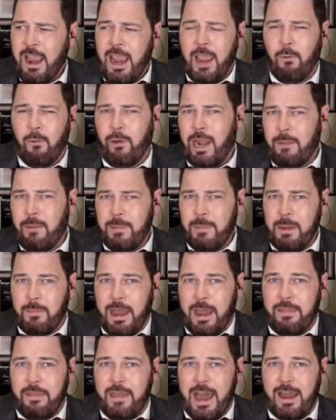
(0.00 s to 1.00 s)
And what I mean
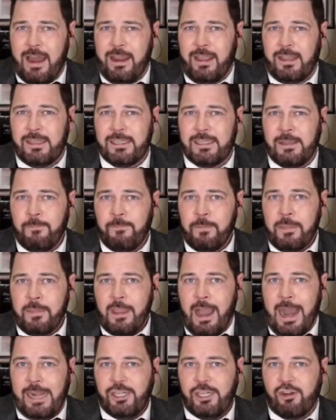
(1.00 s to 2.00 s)
by that is
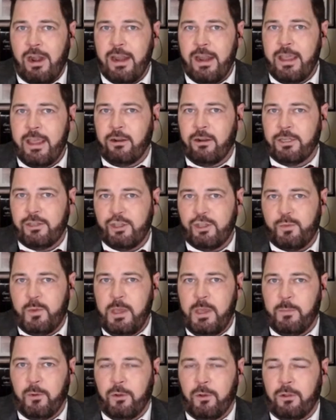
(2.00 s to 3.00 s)
I try to introduce
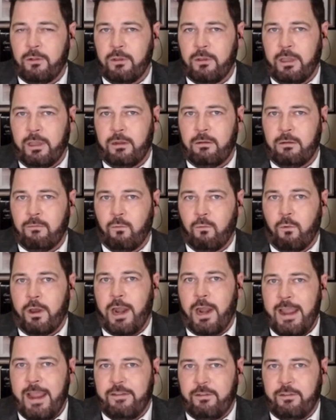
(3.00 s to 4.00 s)
people in what
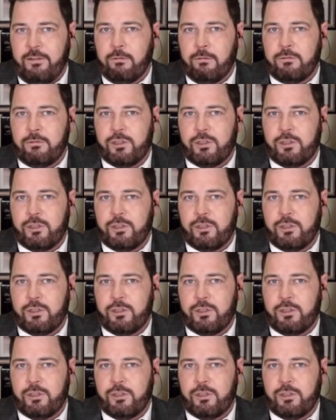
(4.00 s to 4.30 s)
I do